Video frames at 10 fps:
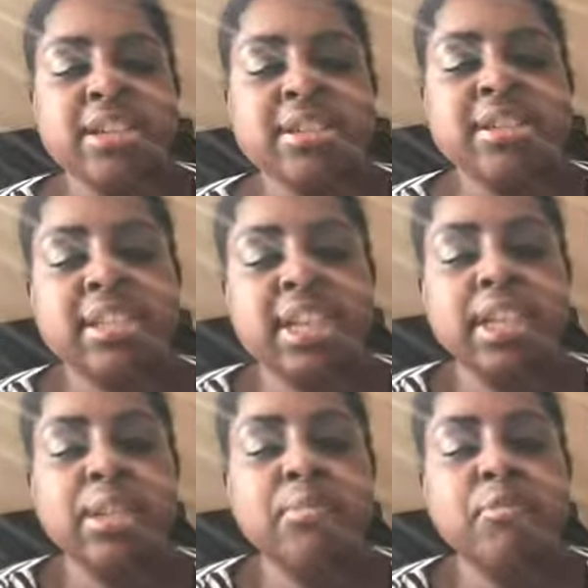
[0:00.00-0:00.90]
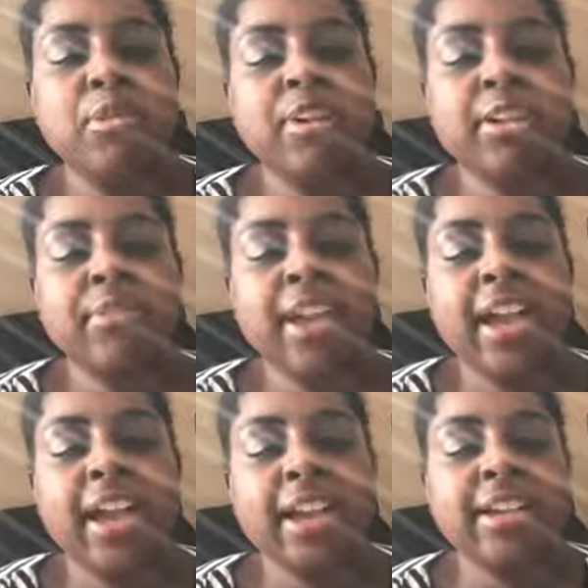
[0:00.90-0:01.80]
to see what I've
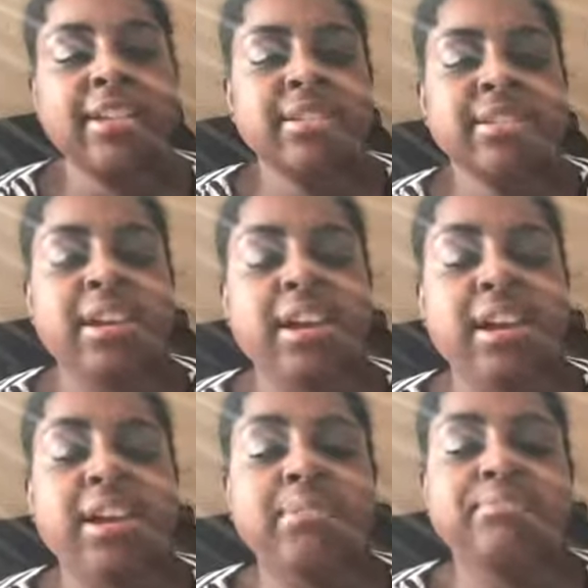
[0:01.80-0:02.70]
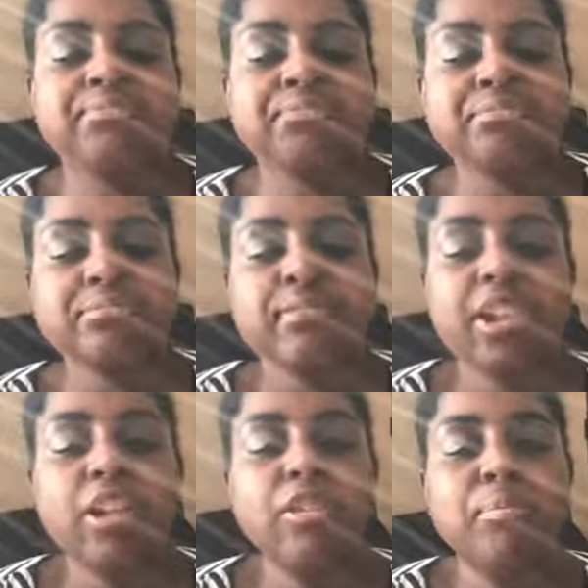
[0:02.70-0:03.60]
had
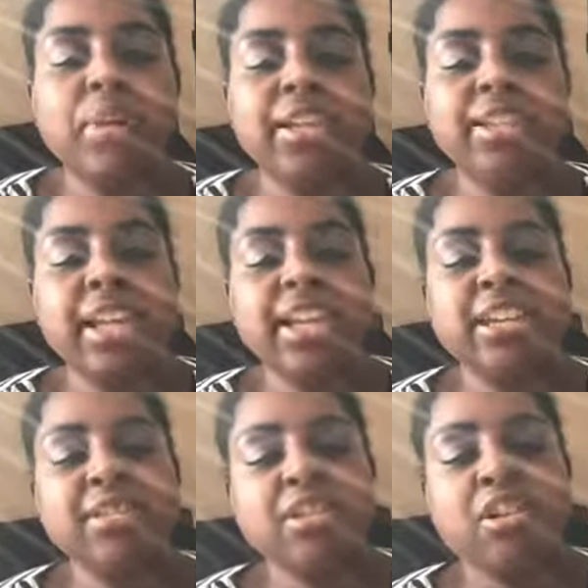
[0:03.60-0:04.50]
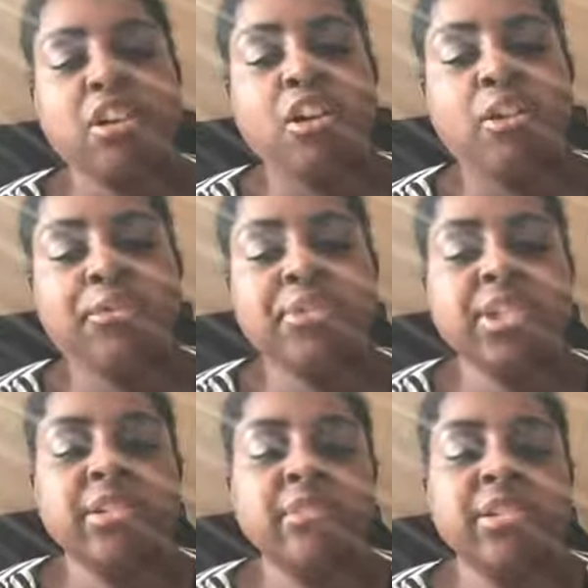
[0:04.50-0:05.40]
on my days off,
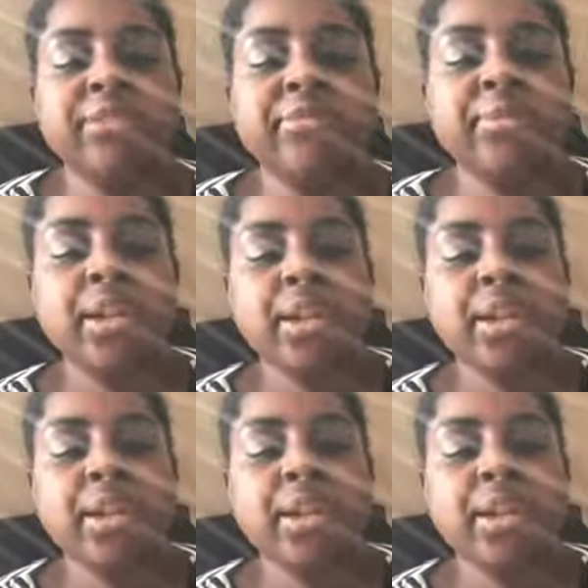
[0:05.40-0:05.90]
so I've